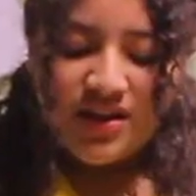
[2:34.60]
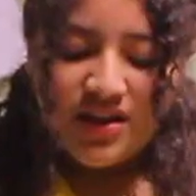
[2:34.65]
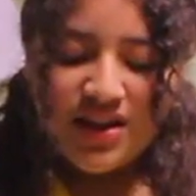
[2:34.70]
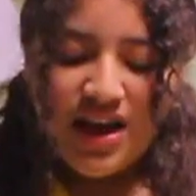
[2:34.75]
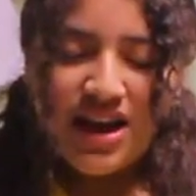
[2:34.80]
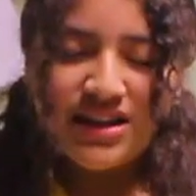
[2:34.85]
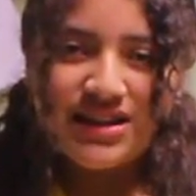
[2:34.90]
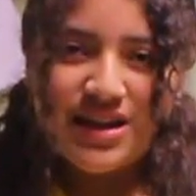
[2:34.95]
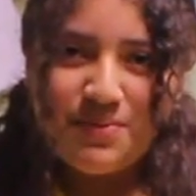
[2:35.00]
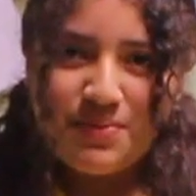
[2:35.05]
The
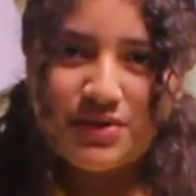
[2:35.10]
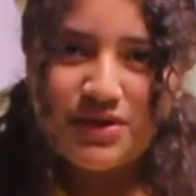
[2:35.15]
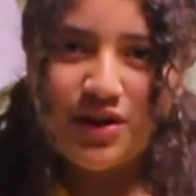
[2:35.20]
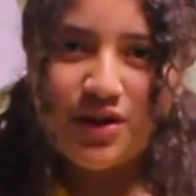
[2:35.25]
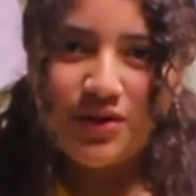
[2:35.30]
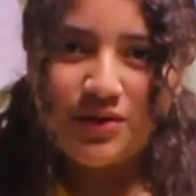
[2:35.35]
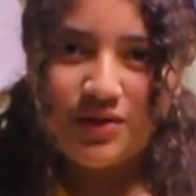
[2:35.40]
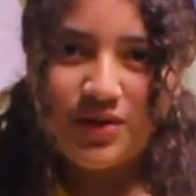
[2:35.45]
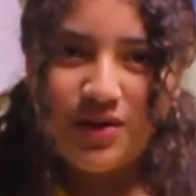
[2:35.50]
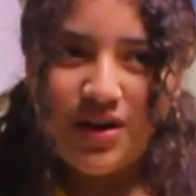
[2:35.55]
last
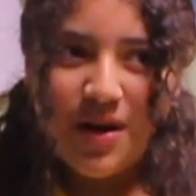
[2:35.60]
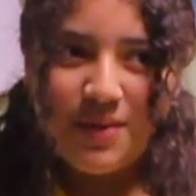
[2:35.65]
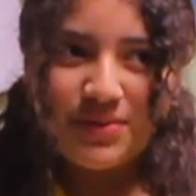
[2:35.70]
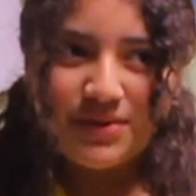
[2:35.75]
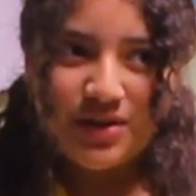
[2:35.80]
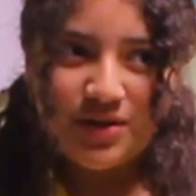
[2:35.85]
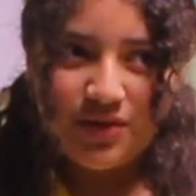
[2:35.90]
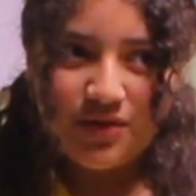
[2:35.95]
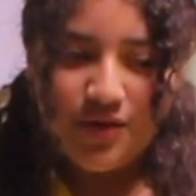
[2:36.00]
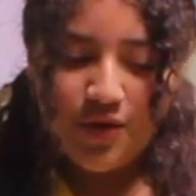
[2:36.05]

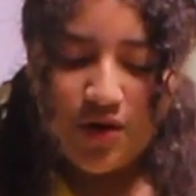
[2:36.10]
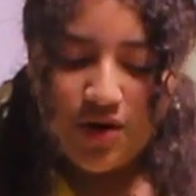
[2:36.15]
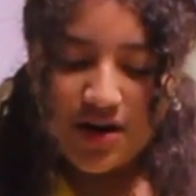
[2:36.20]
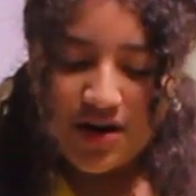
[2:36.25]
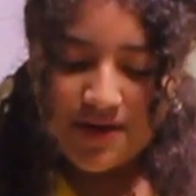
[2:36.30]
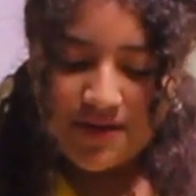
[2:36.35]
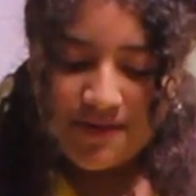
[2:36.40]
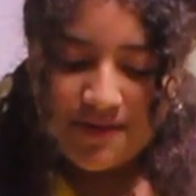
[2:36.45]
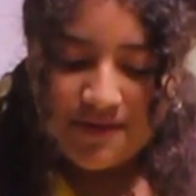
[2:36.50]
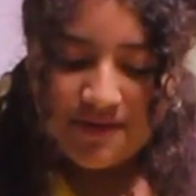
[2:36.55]
episode
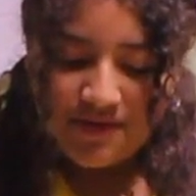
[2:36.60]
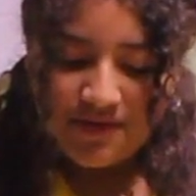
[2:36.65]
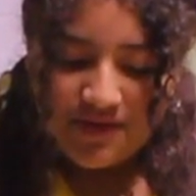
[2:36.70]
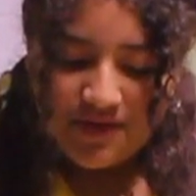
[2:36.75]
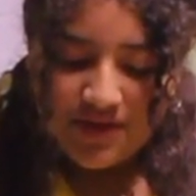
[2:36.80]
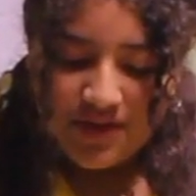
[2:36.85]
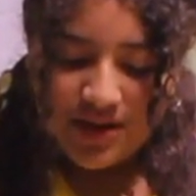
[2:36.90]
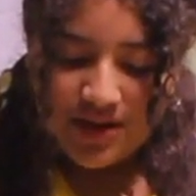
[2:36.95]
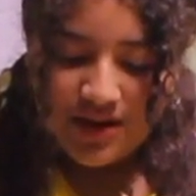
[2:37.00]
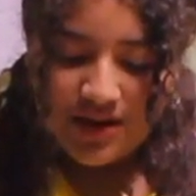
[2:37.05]
4,
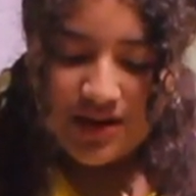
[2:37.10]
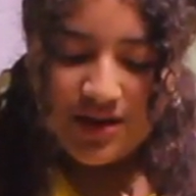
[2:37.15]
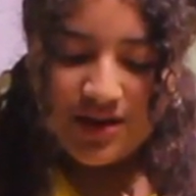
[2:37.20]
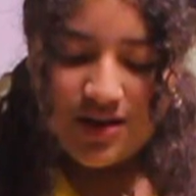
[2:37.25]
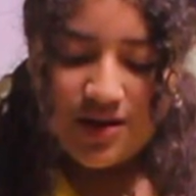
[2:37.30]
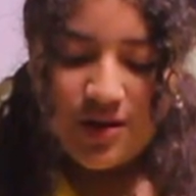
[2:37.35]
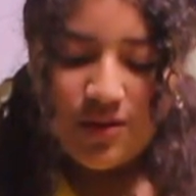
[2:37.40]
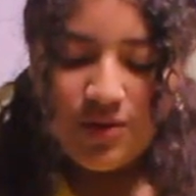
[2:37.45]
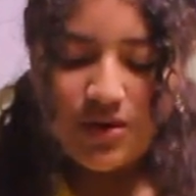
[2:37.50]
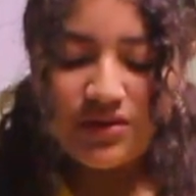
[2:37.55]

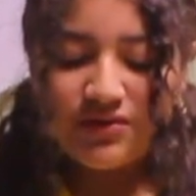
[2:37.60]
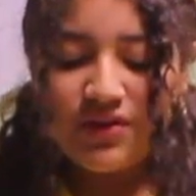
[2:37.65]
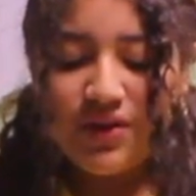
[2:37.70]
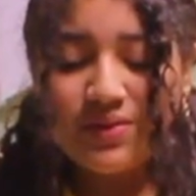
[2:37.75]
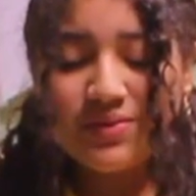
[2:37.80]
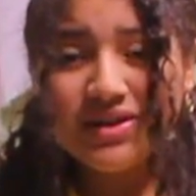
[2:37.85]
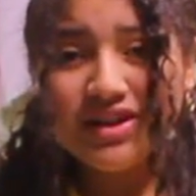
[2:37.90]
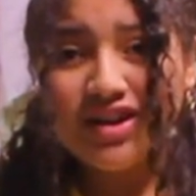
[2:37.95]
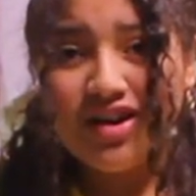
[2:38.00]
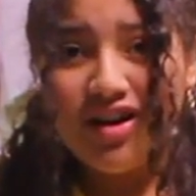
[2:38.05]
was
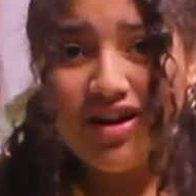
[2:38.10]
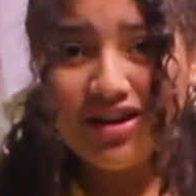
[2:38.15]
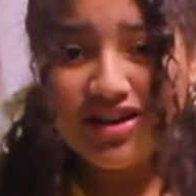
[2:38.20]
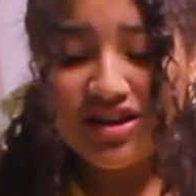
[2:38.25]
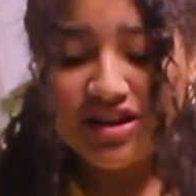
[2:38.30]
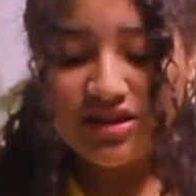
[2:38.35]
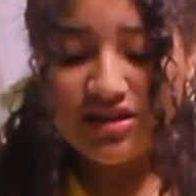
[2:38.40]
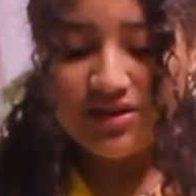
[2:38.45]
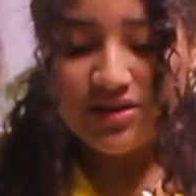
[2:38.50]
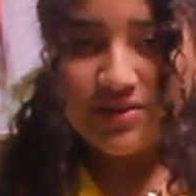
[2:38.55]
filmed in
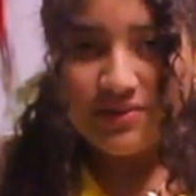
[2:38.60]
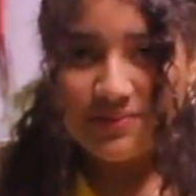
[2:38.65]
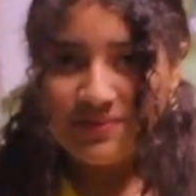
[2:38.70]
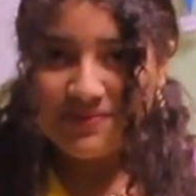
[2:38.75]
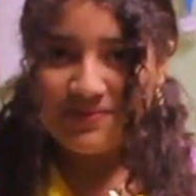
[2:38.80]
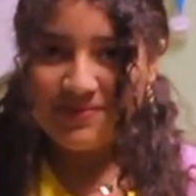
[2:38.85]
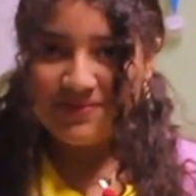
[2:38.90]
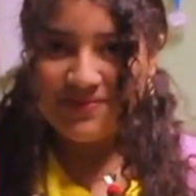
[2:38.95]
August.